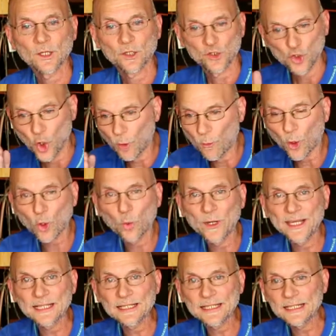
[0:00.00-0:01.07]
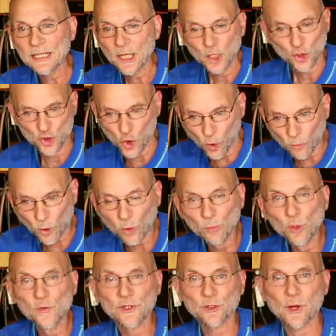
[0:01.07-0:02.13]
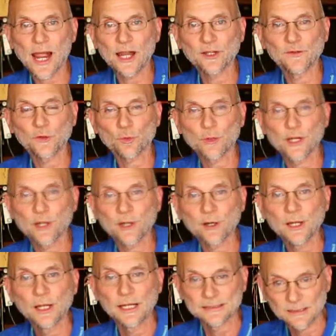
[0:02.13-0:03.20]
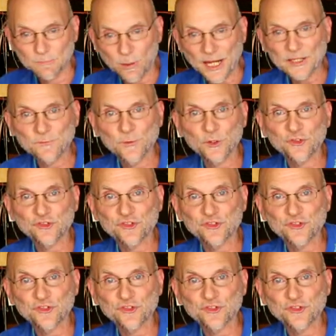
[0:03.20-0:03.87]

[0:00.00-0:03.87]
No more wheelie, no more moving around in the rear. The bike feels